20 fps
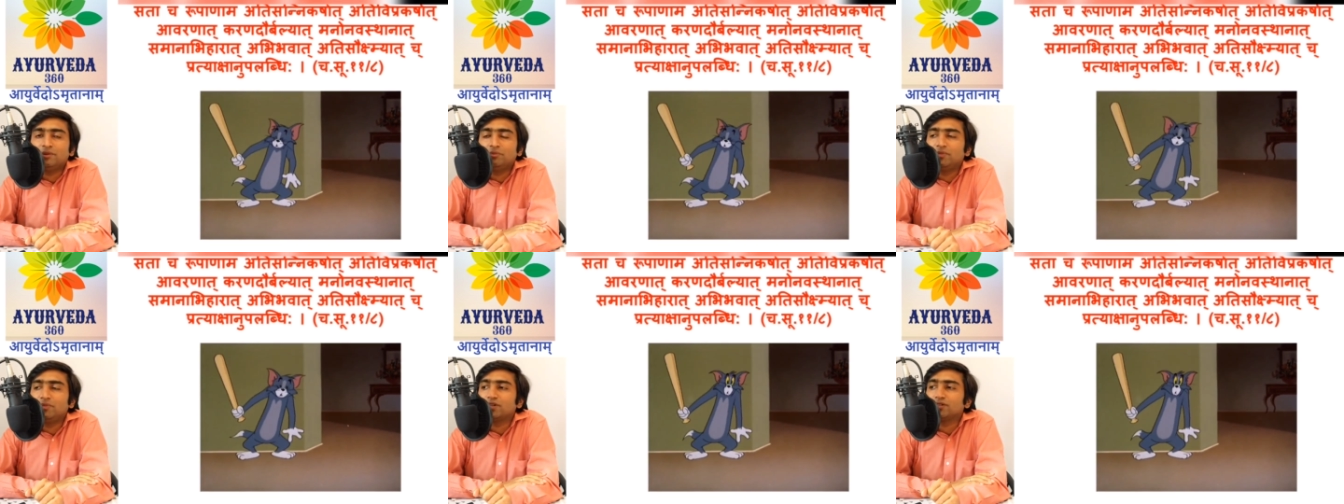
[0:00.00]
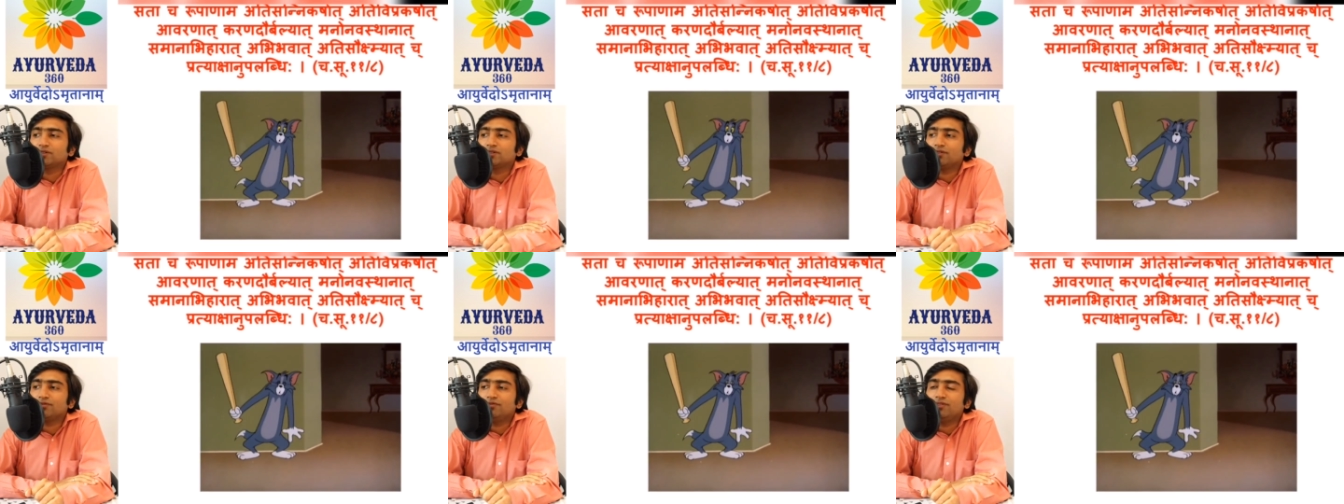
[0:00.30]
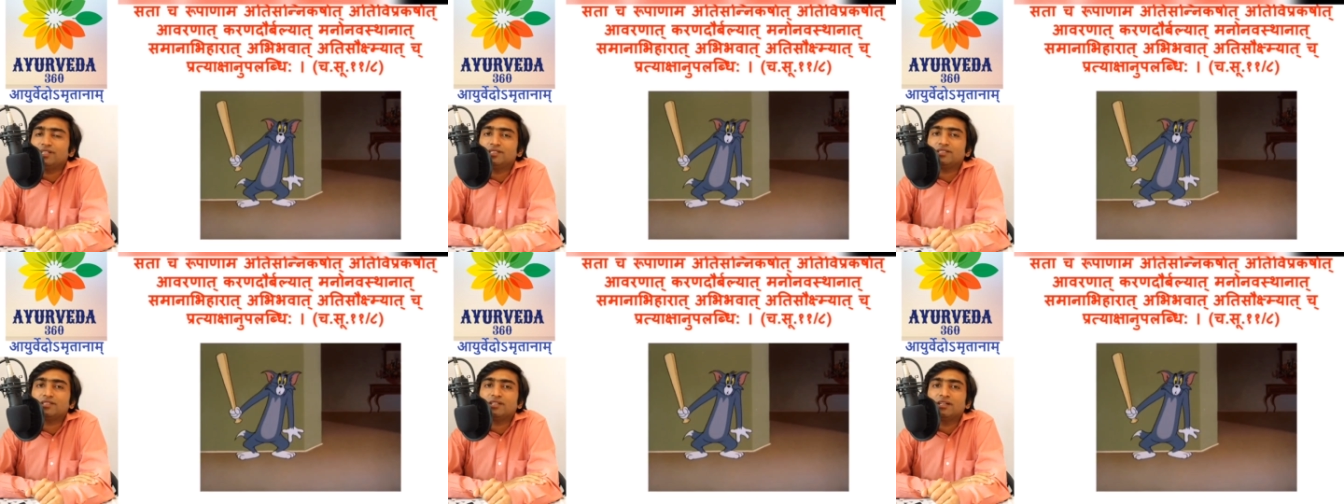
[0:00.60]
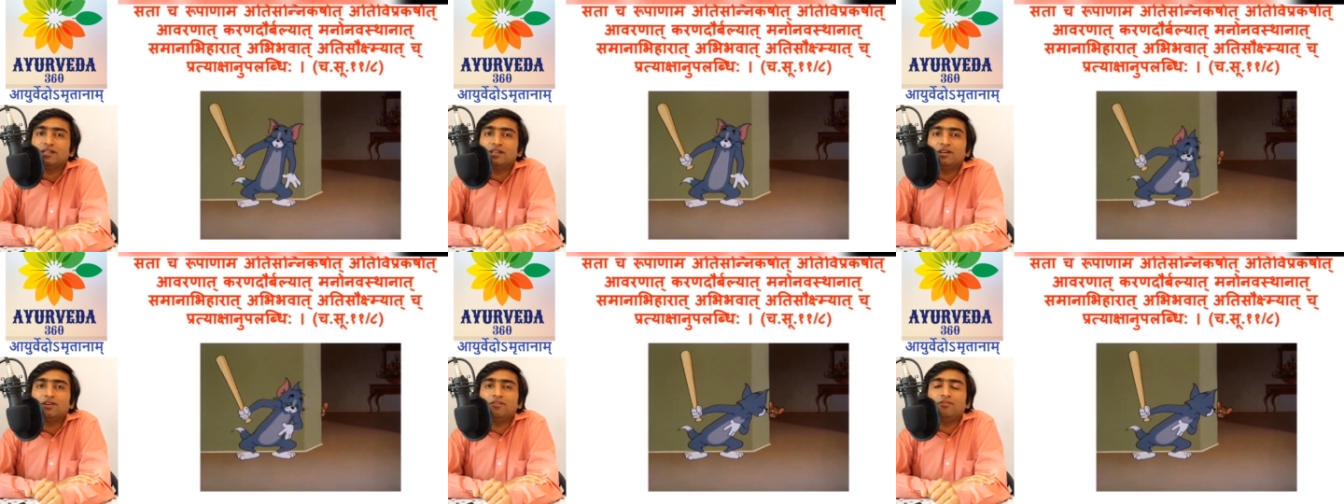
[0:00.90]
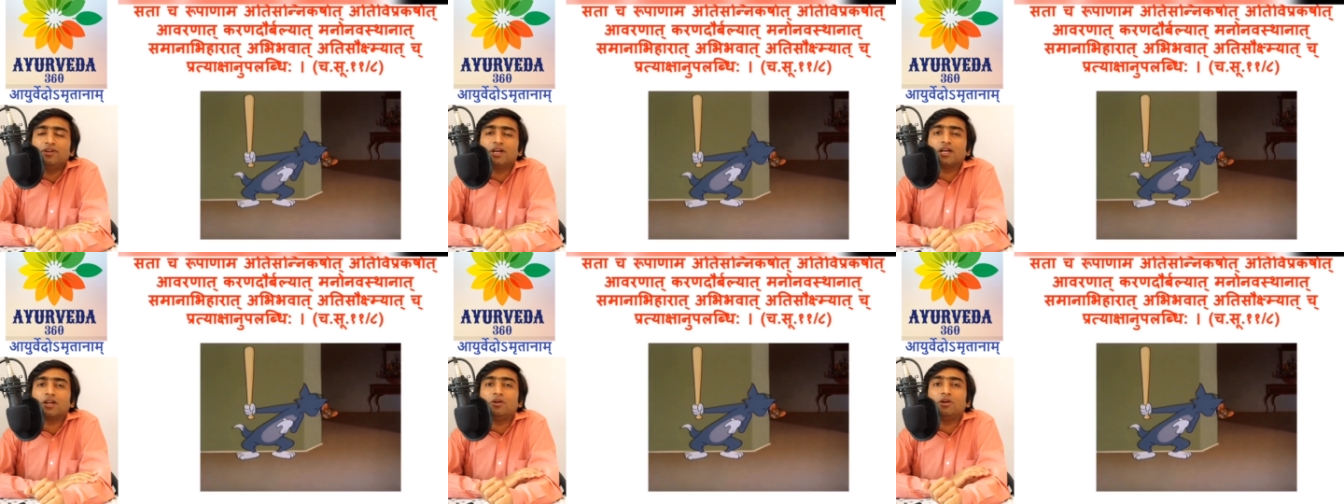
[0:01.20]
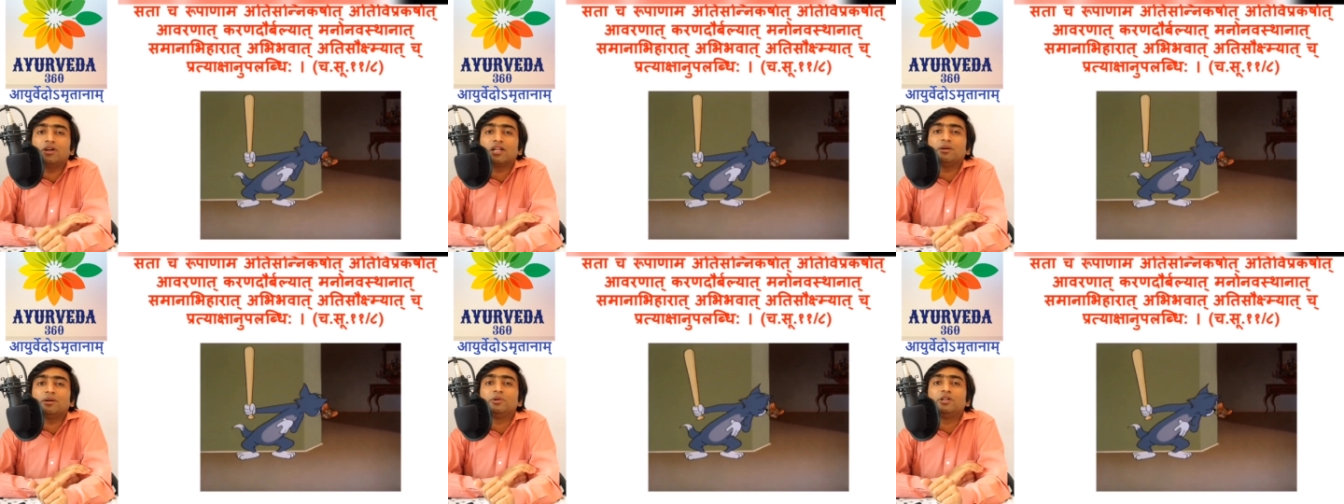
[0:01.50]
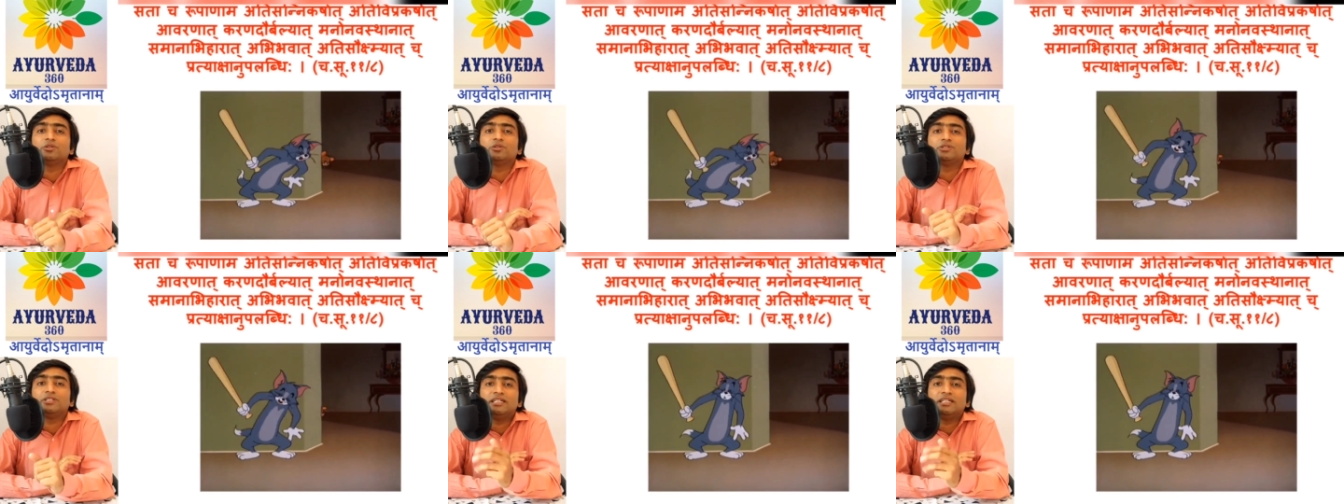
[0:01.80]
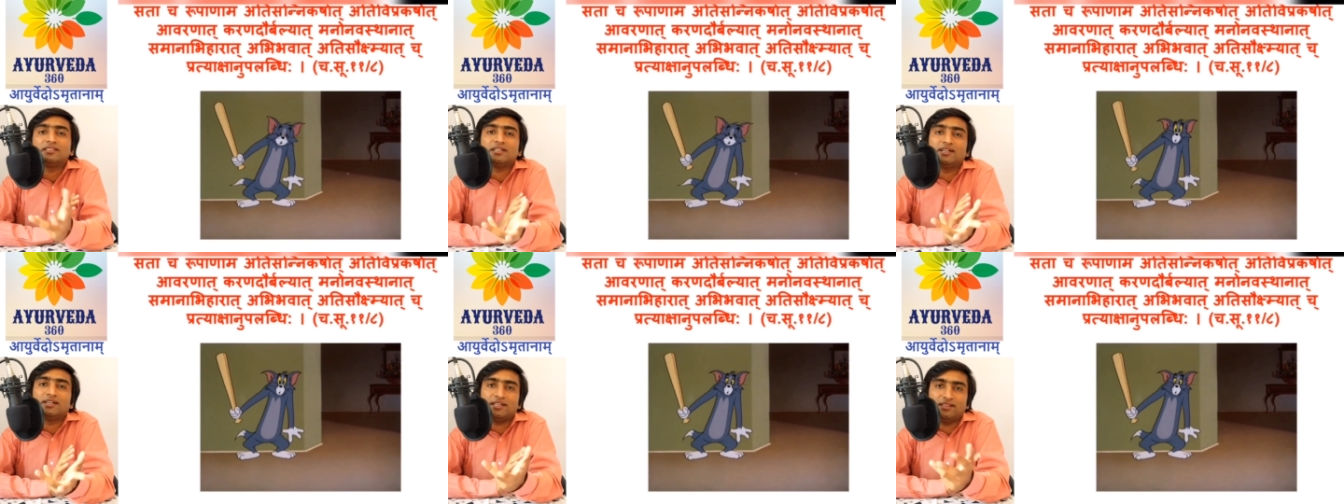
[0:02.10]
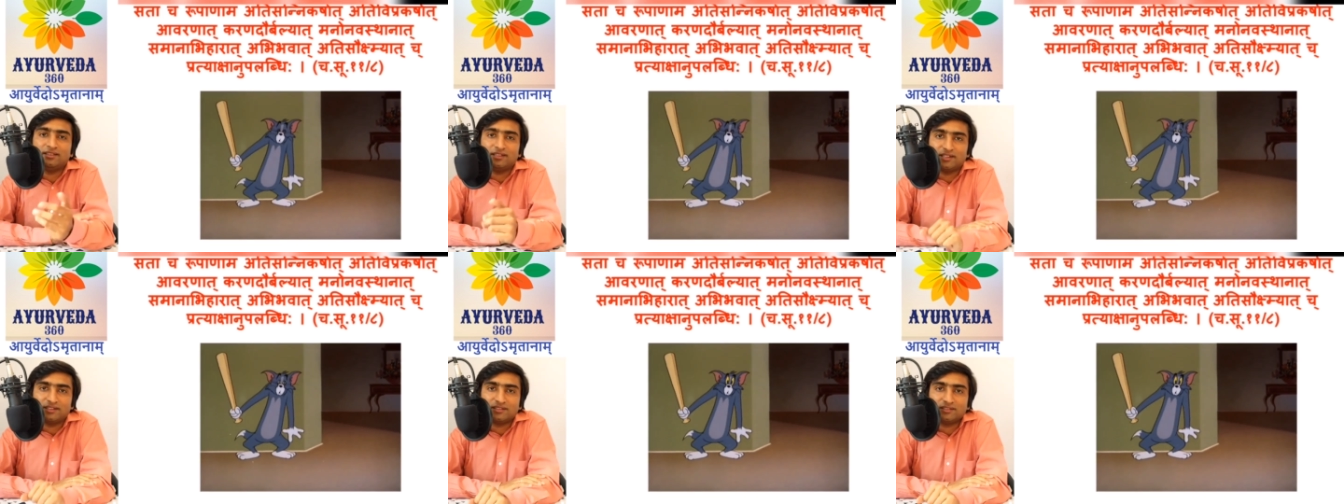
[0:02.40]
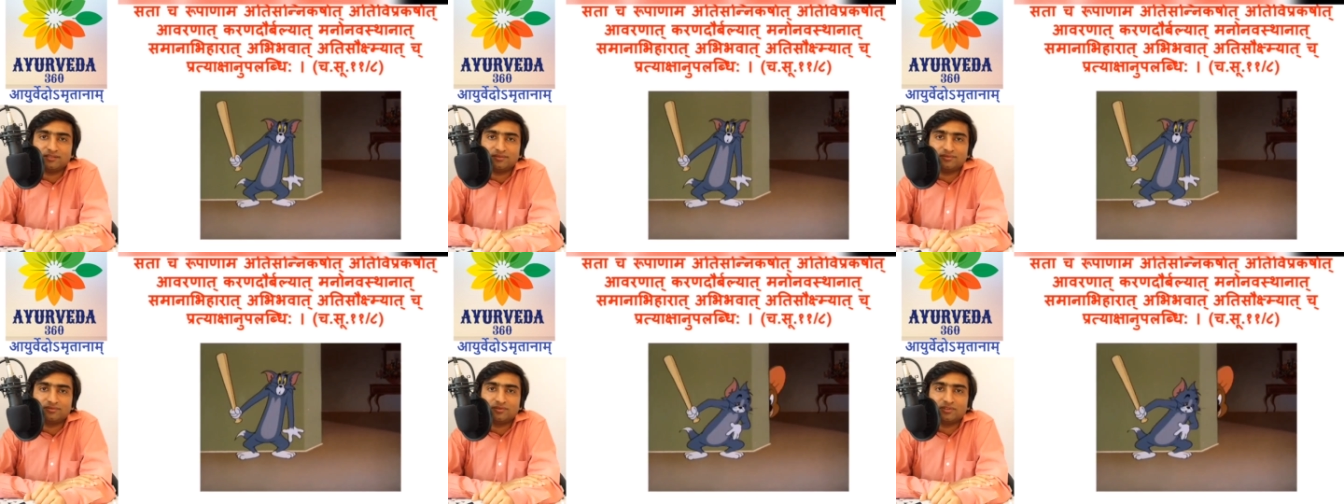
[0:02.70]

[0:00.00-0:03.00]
because of which we are not able to see certain things.